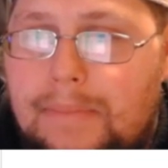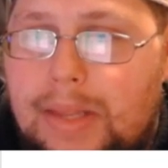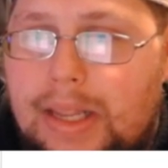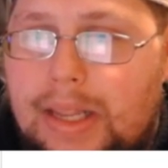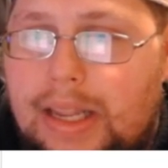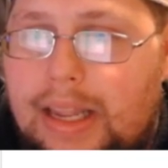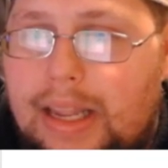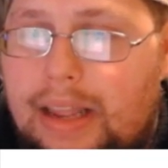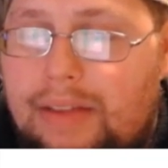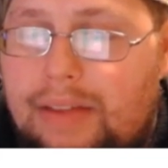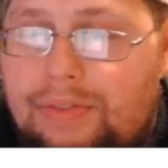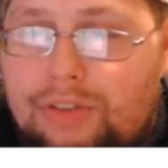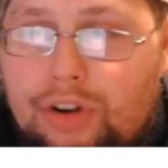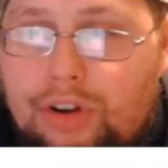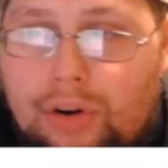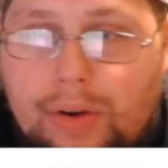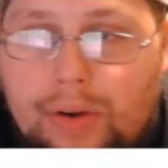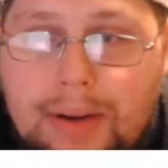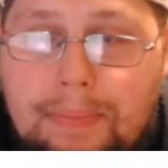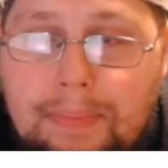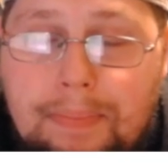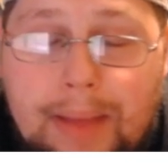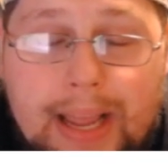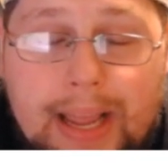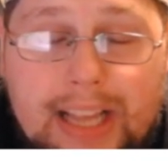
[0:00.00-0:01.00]
if
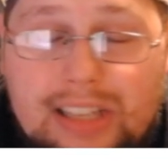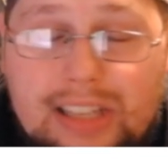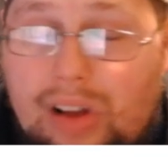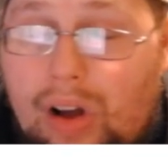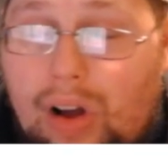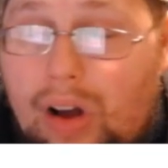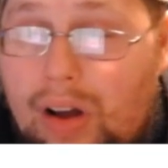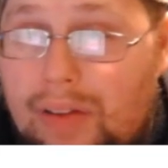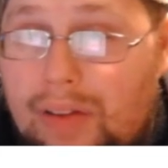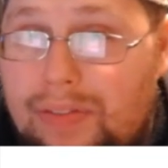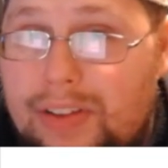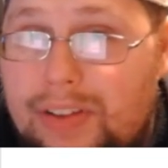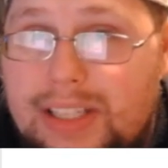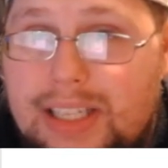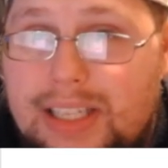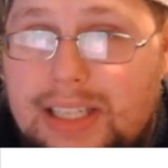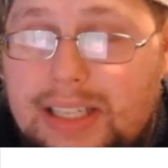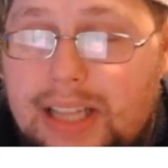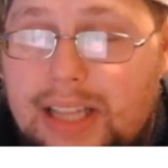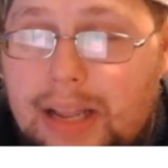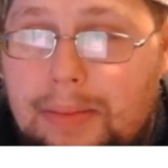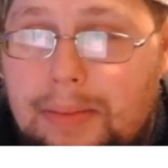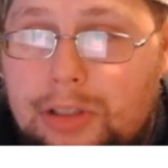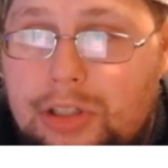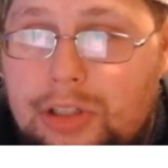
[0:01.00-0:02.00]
Green Bay's offense is
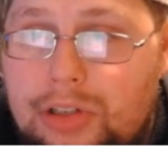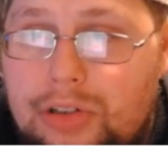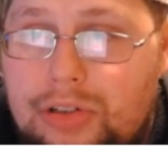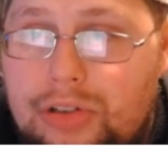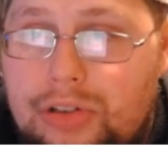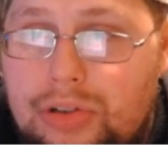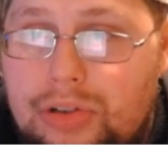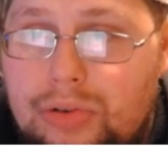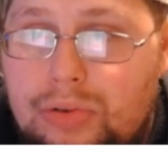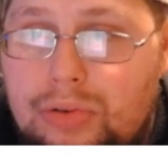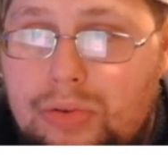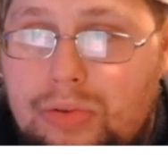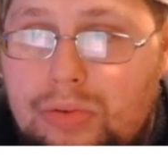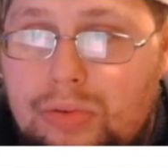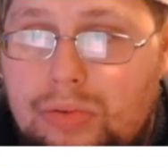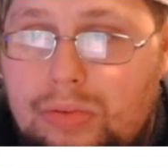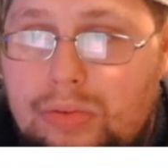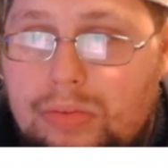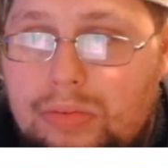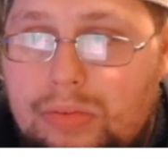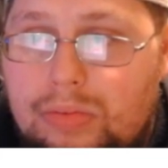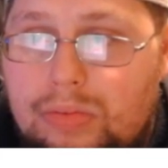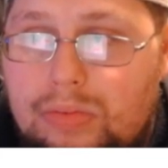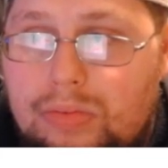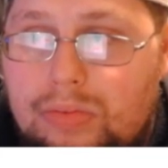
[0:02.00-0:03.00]
able to do
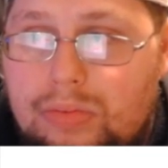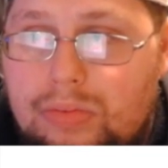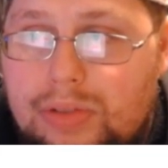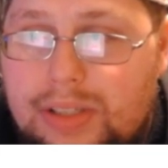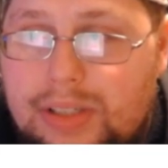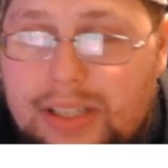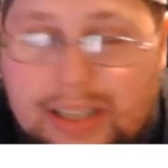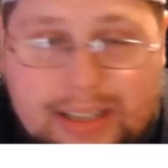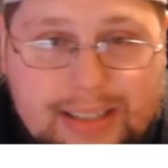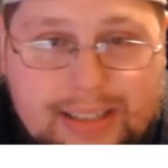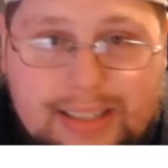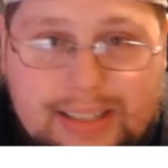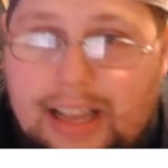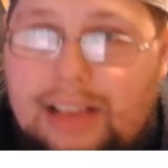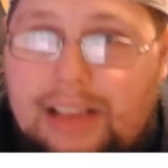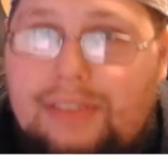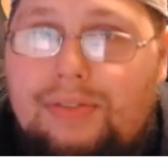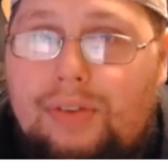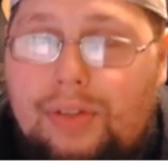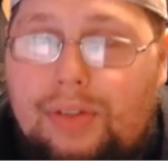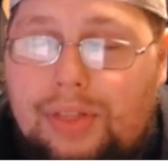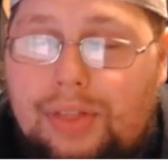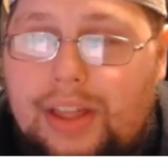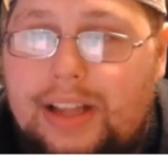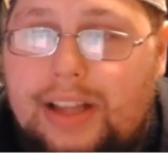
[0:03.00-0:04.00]

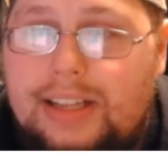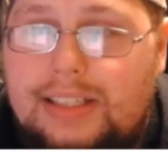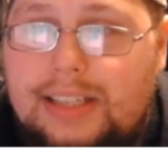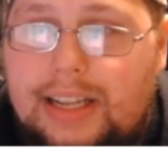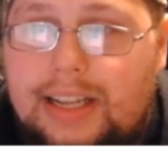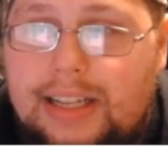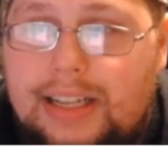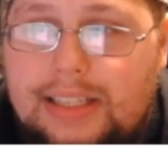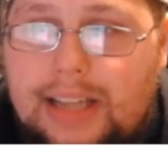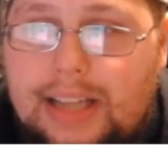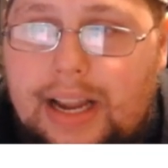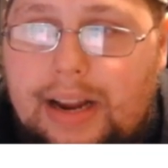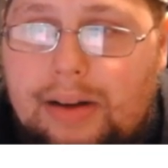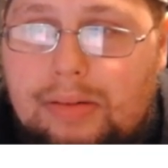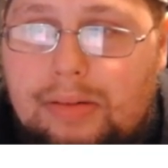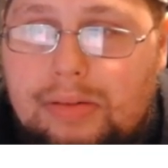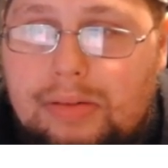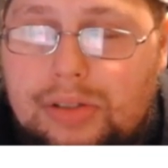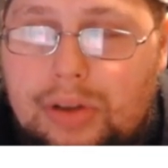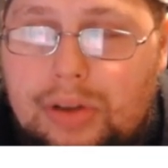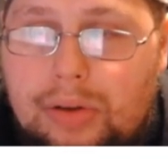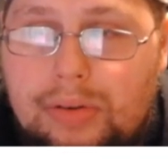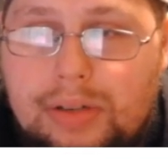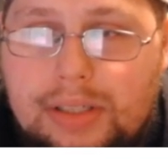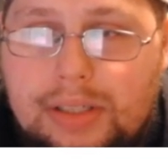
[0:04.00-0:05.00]
successful things against
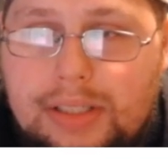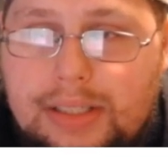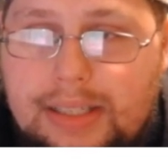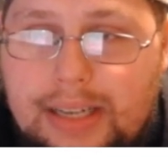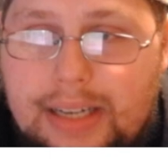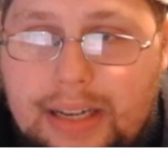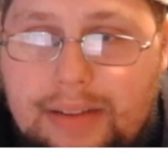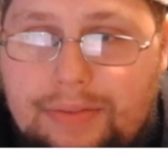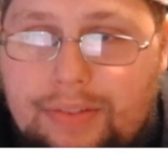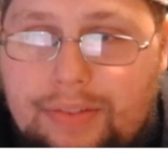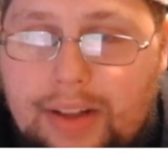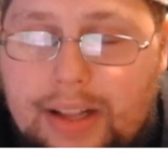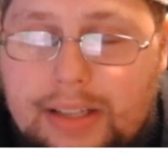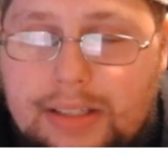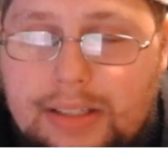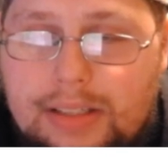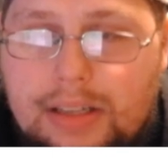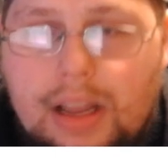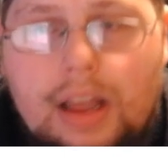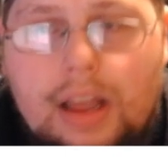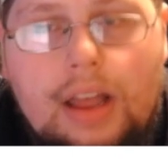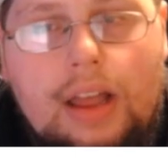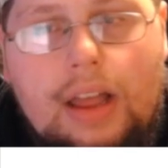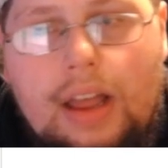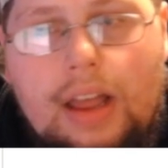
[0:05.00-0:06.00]
Arizona's defense,
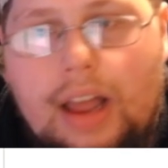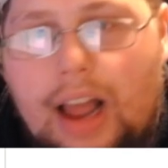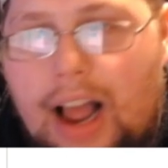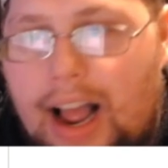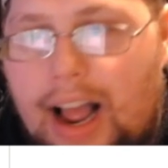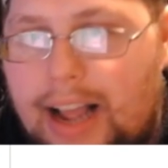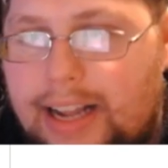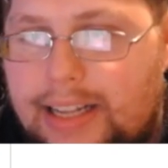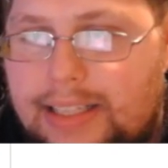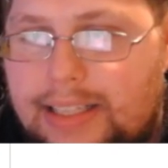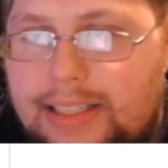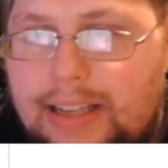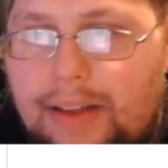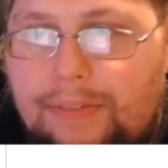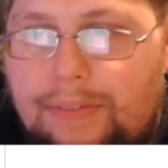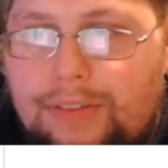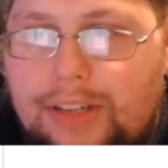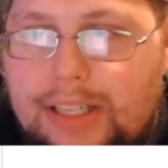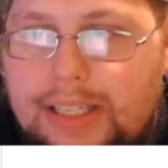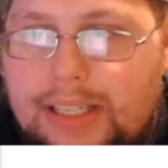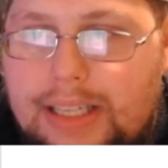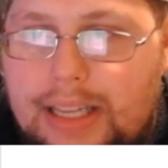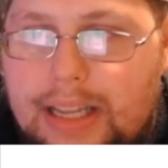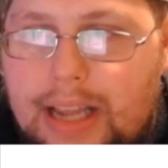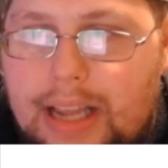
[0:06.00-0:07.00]
I could definitely
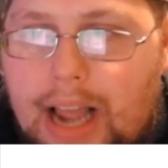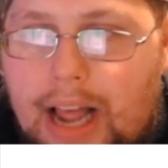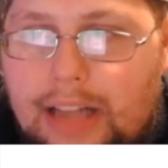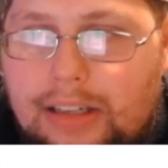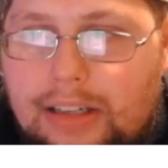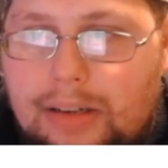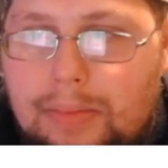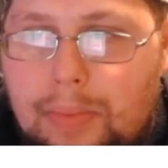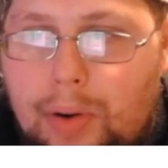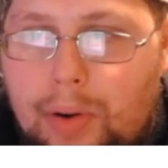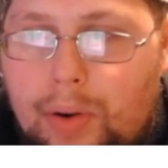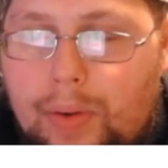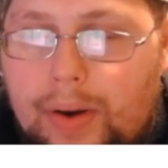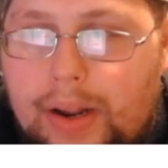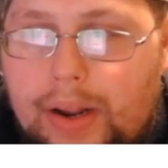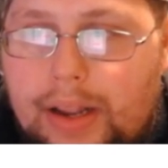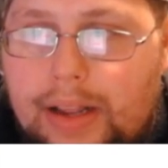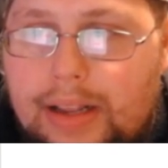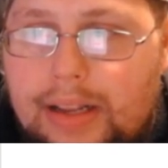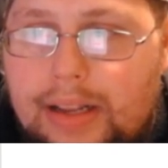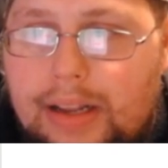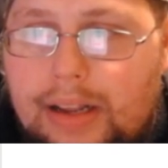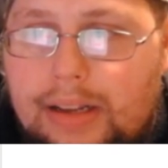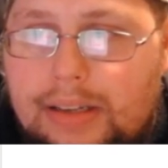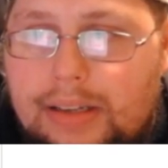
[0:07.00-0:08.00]
see Kyler Murray,
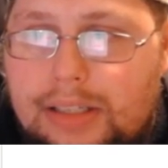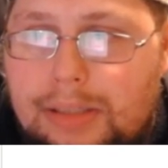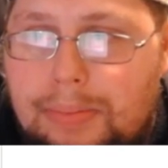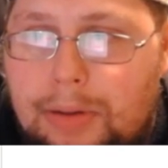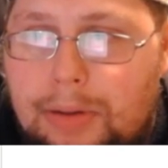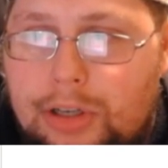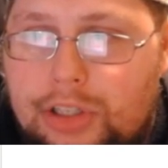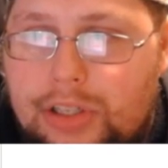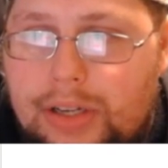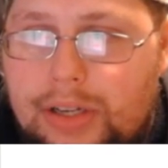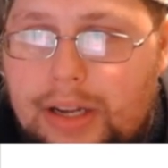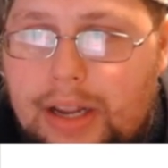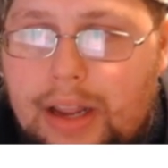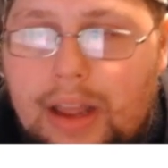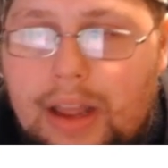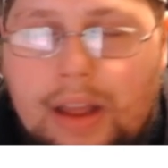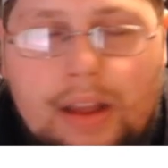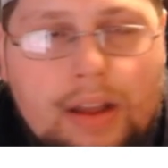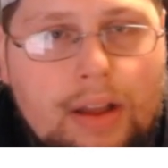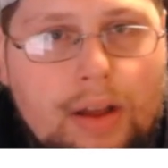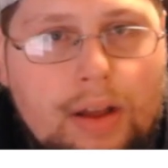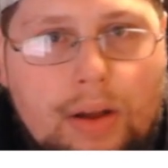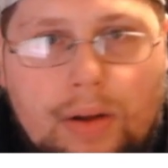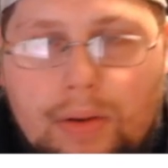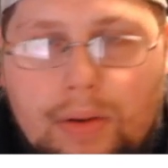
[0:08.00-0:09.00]
especially
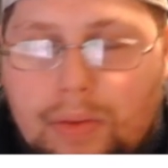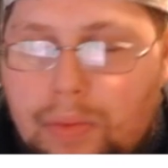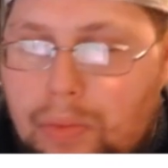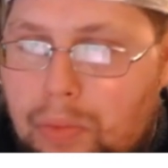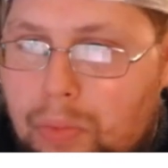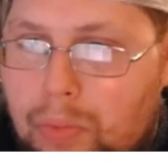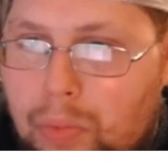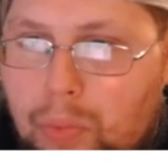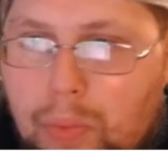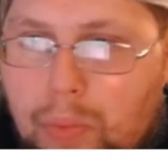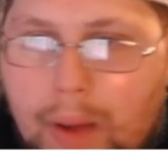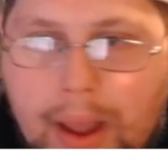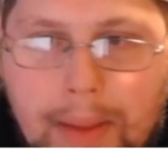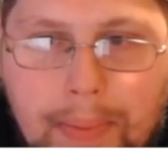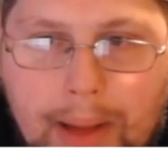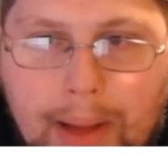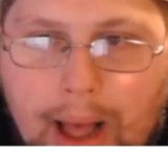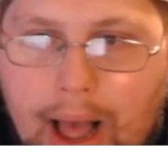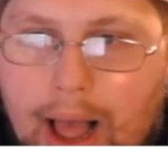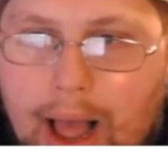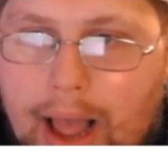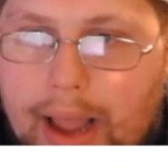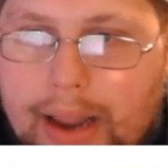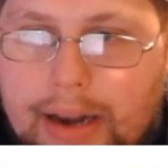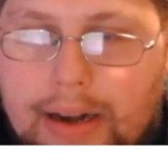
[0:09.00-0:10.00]
way
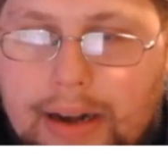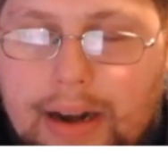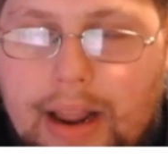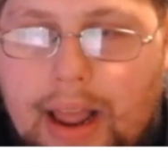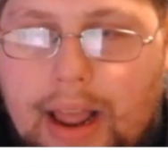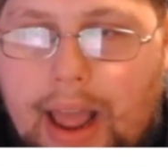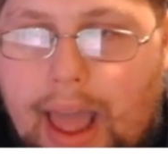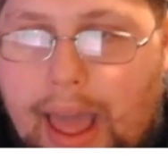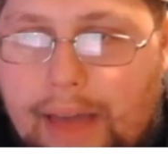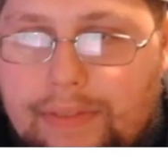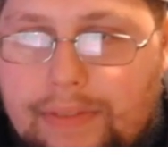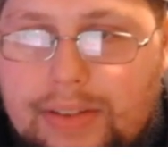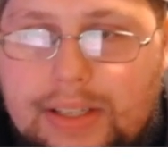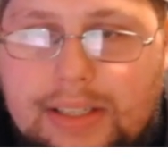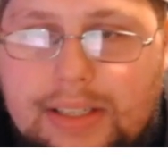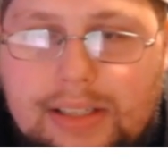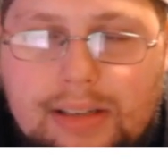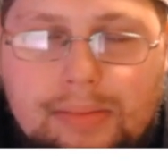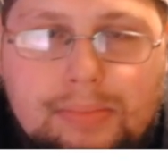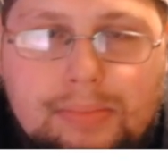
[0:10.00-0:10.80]
behind, having some